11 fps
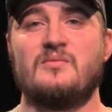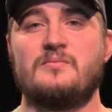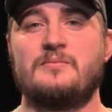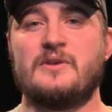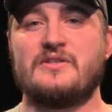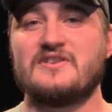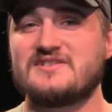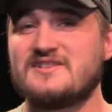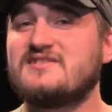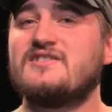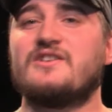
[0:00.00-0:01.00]
But this
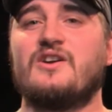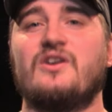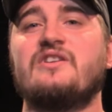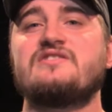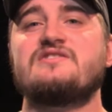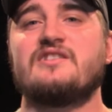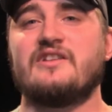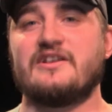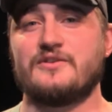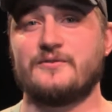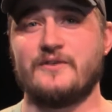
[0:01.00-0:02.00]
isn't a curse
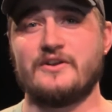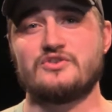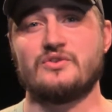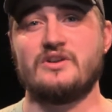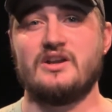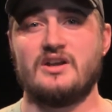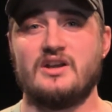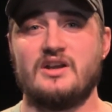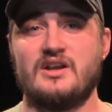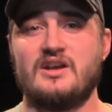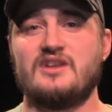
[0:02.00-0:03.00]
like the fig tree.
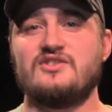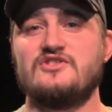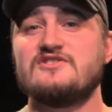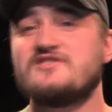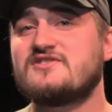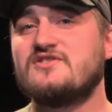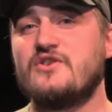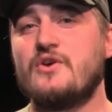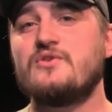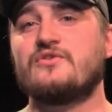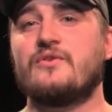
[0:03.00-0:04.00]
Jesus
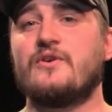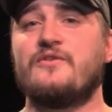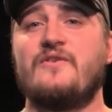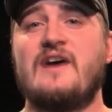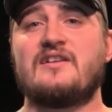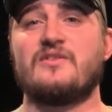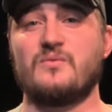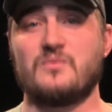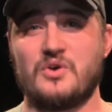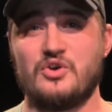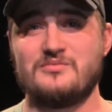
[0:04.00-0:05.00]
knows for a fact that
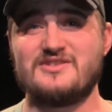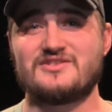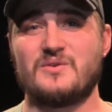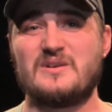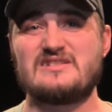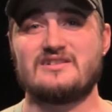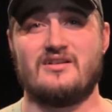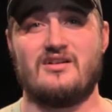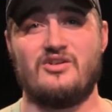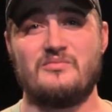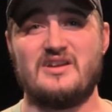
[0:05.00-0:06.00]
Rome is going to
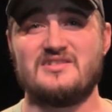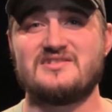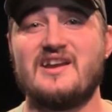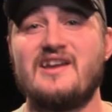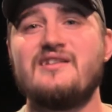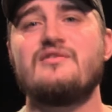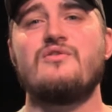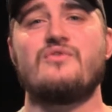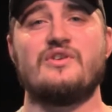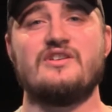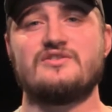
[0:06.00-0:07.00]
come and take
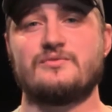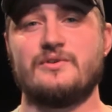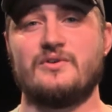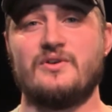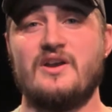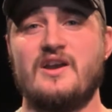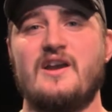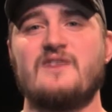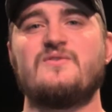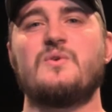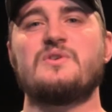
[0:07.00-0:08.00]
over Israel
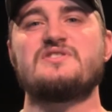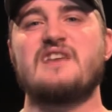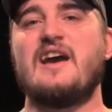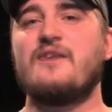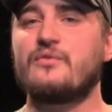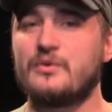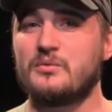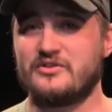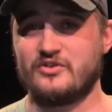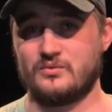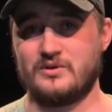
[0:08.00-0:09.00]
and force everyone
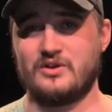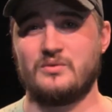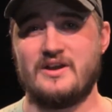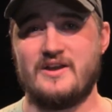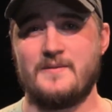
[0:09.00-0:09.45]
to run away.